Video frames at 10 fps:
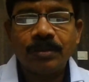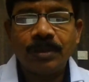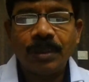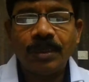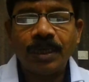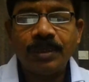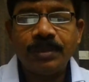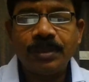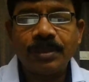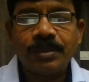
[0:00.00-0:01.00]
then
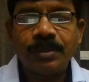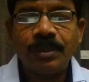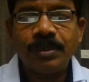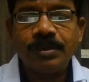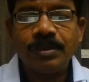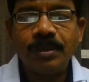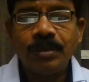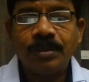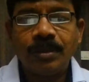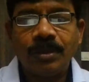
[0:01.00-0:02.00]
IGST is
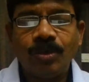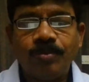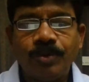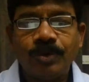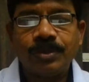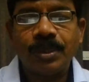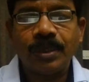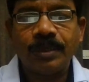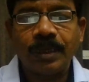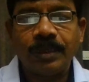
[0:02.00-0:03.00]
imposed on
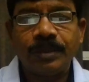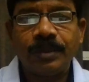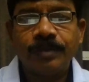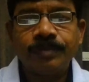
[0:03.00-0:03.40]
that.